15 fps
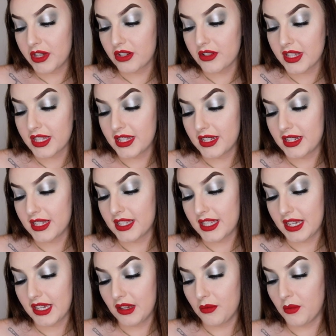interested to
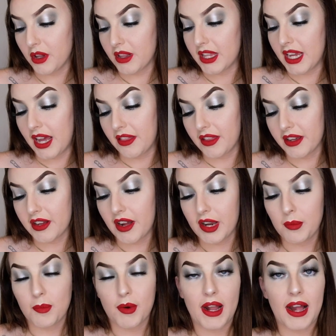see what the other kind
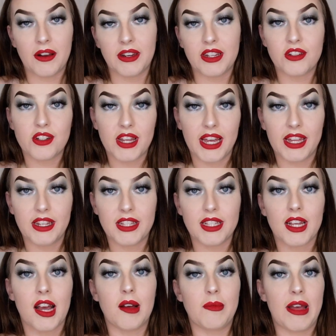of brownie shades
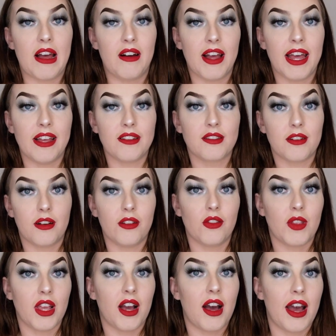come out as on
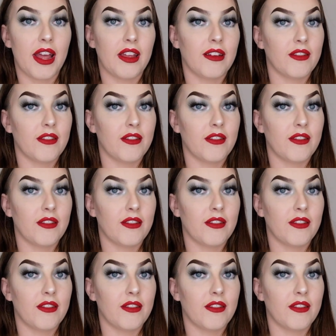the eye,